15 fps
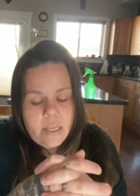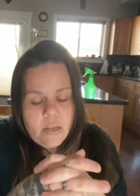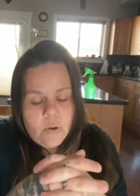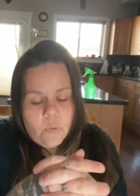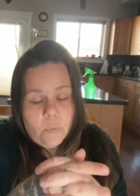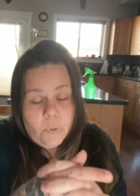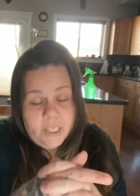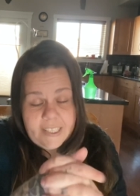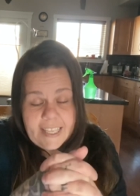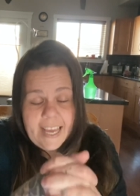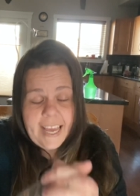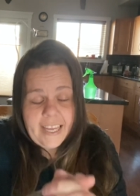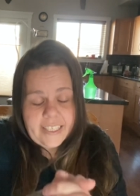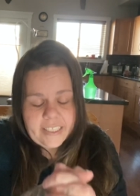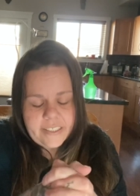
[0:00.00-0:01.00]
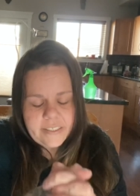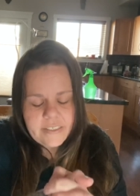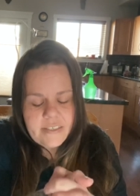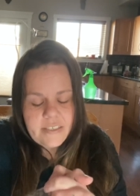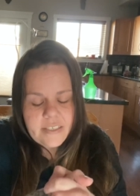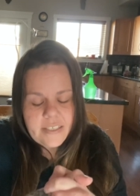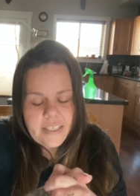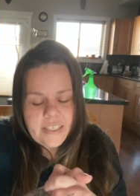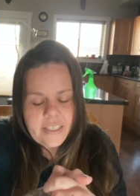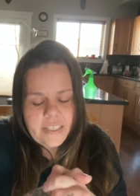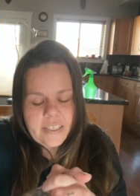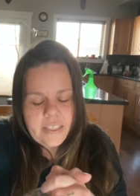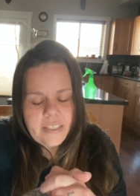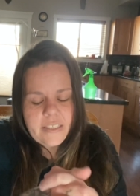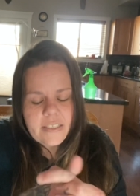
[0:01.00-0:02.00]
And what that
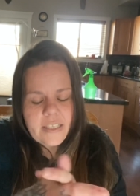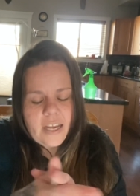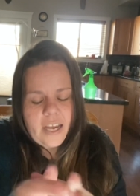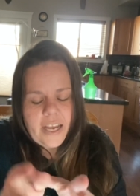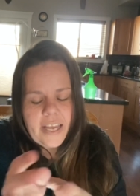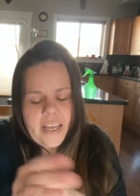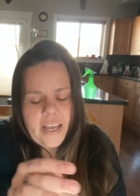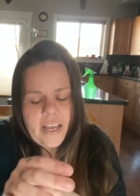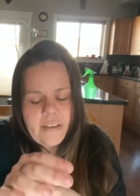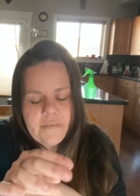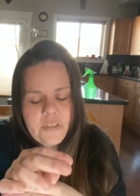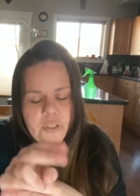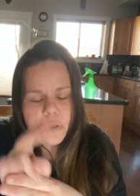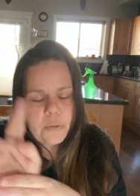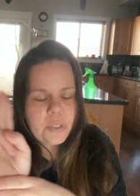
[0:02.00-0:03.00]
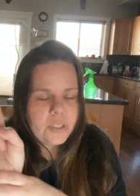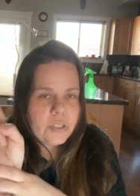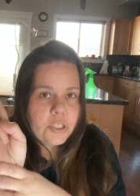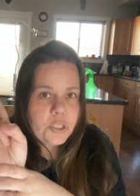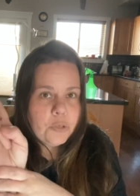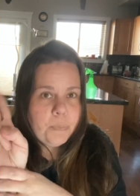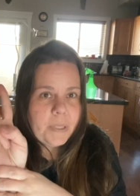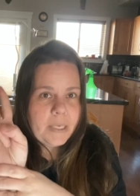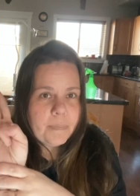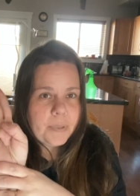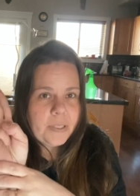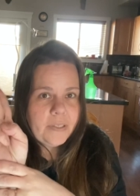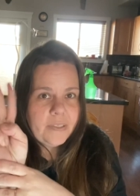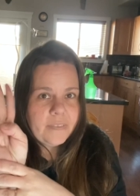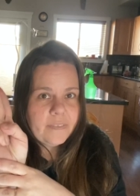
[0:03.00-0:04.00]
is I have chosen 2
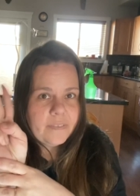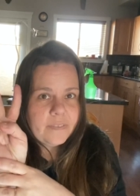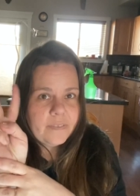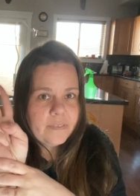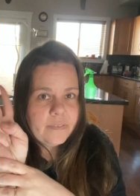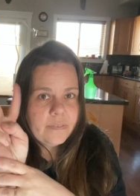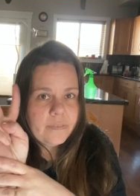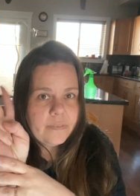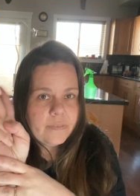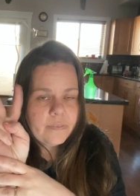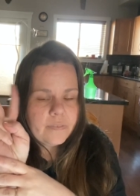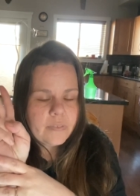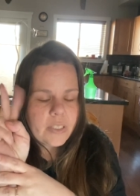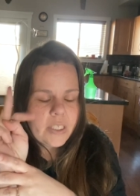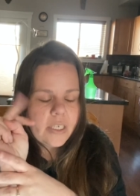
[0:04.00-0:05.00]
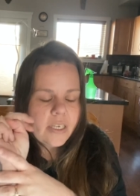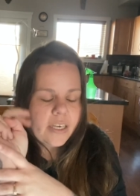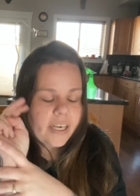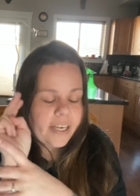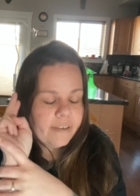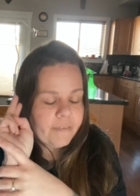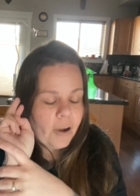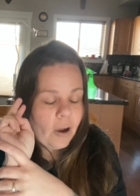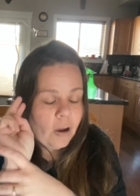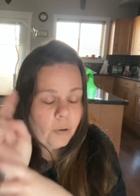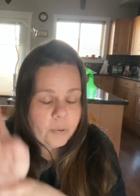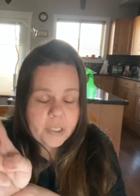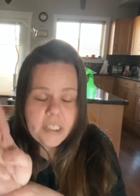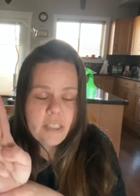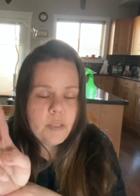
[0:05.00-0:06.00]
people. I've
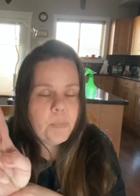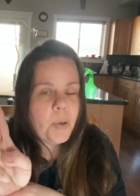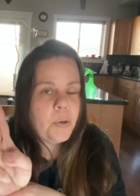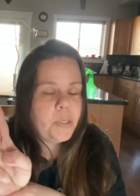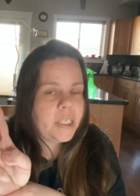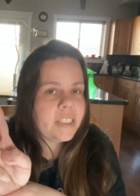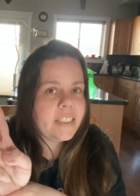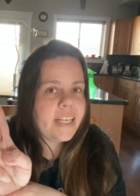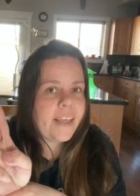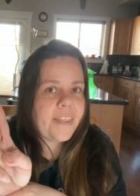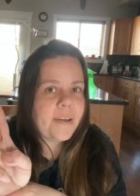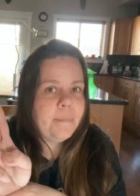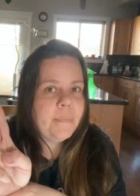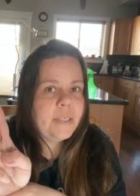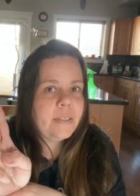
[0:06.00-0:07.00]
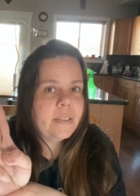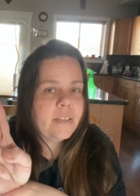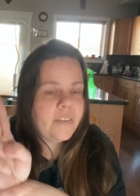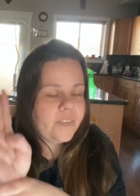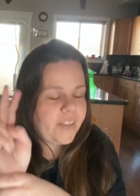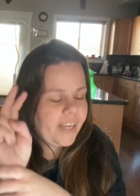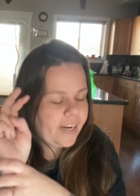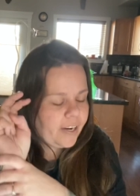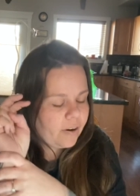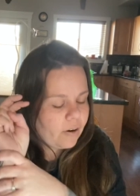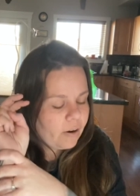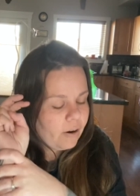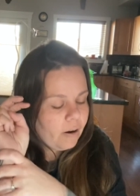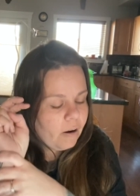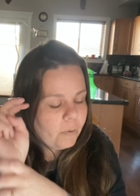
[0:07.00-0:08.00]
already spoken to them. They
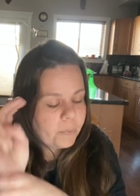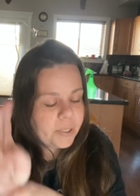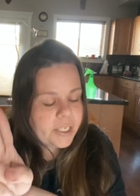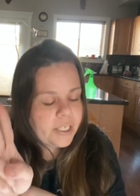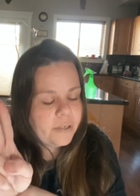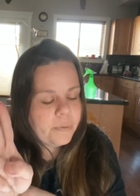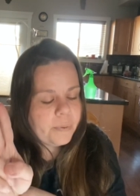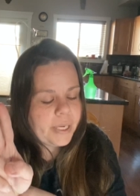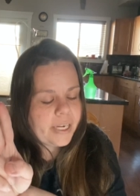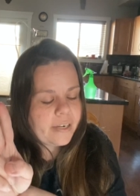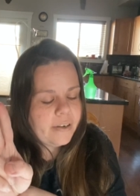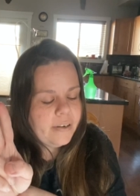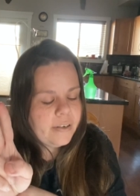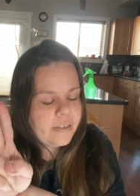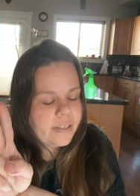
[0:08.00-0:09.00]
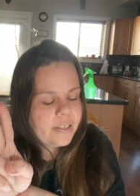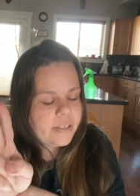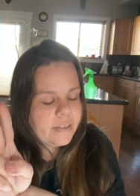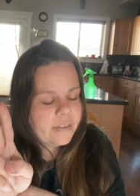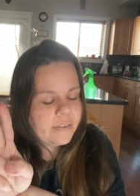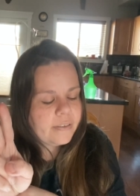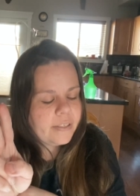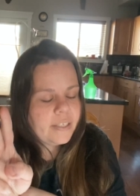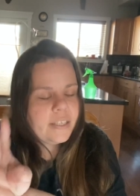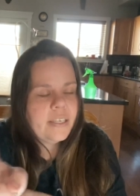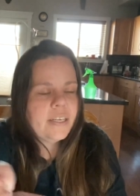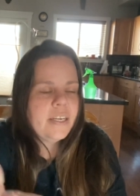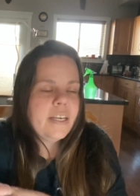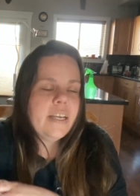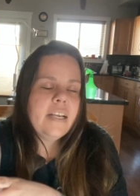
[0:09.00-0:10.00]
are already aware
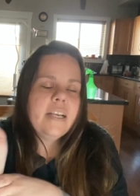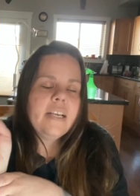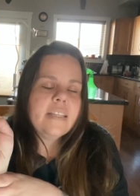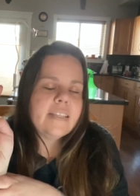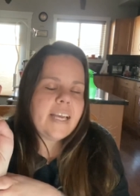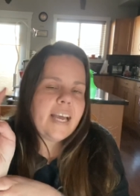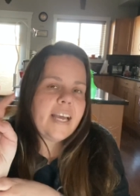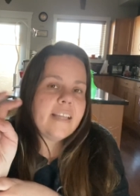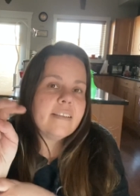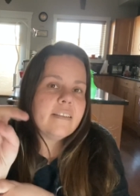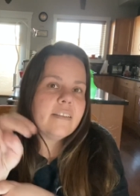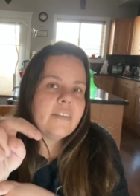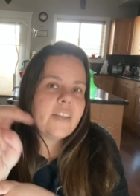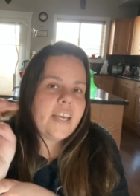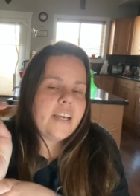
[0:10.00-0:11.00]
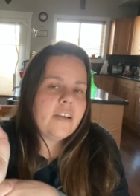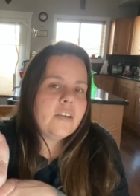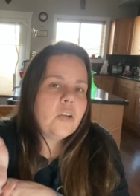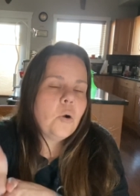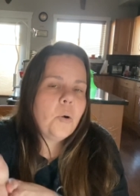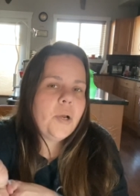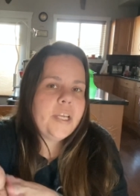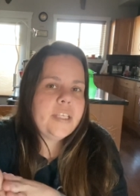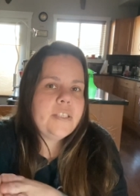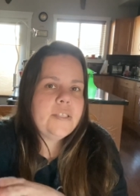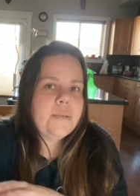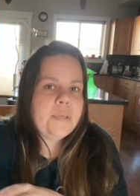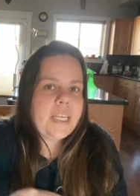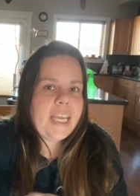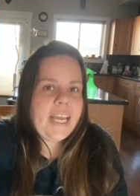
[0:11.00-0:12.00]
that they are going
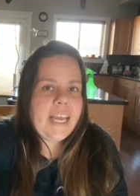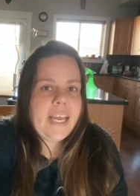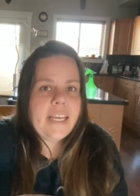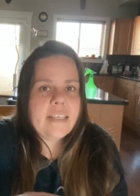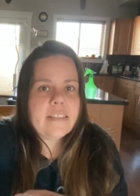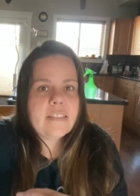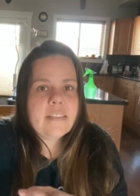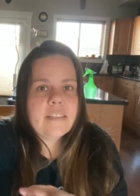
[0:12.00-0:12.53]
to get